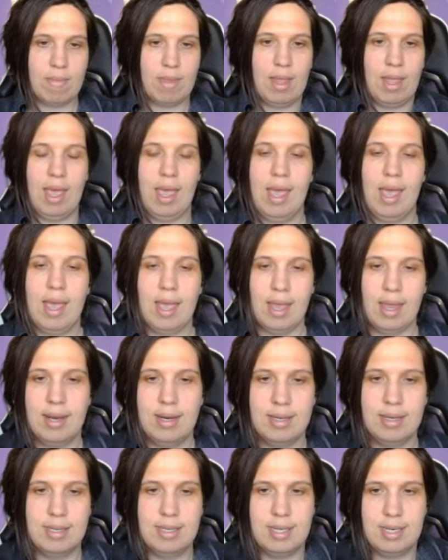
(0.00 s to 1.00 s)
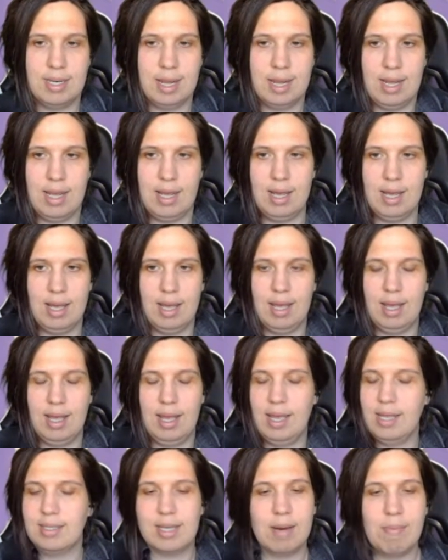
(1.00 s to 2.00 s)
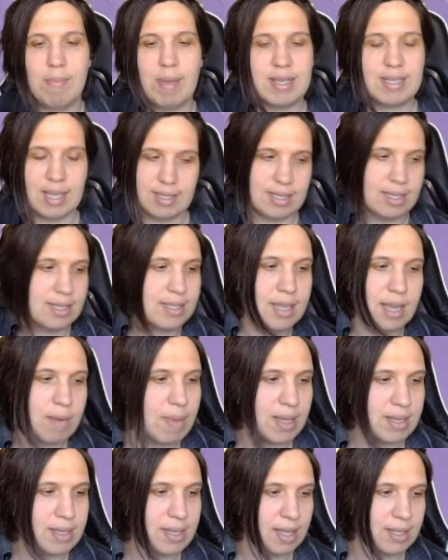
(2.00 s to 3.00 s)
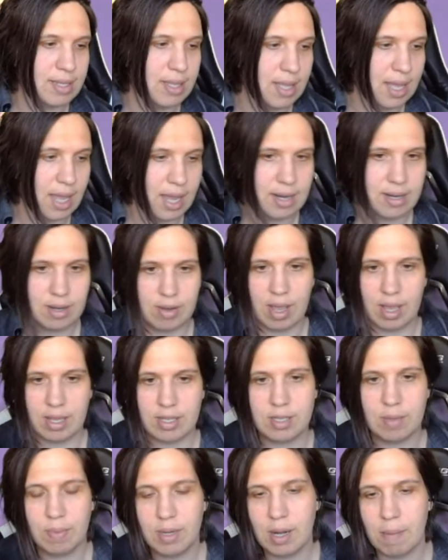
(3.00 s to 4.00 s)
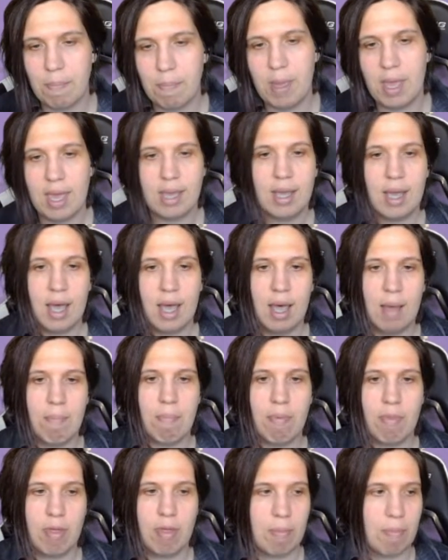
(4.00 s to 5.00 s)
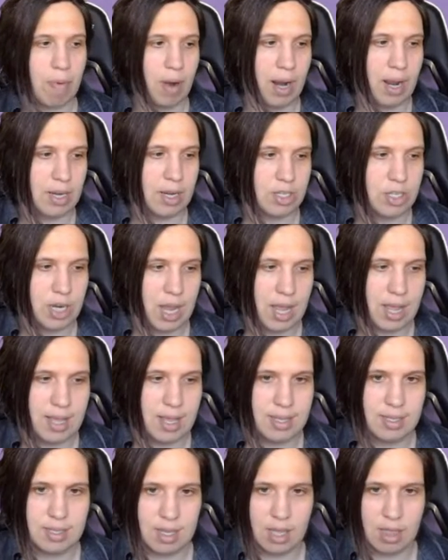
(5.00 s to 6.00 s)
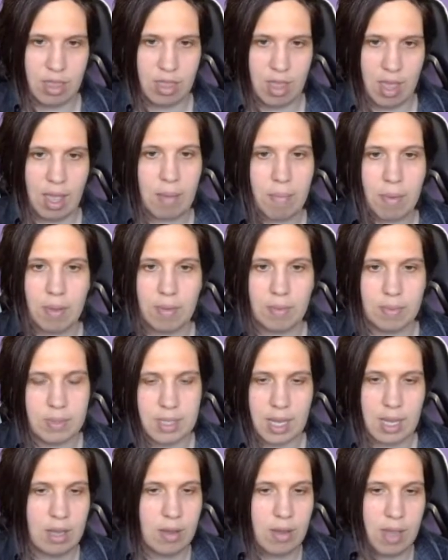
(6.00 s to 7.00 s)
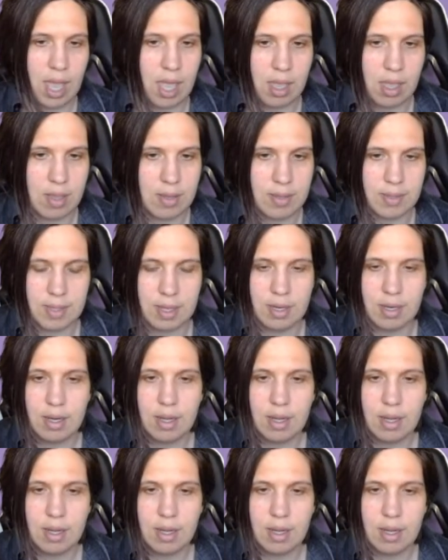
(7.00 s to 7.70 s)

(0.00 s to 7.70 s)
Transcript: And it's going to make sense. It's going to make sense in the end. Okay, so we're going to pick up the branch as a thing, but we'll say you can't use it.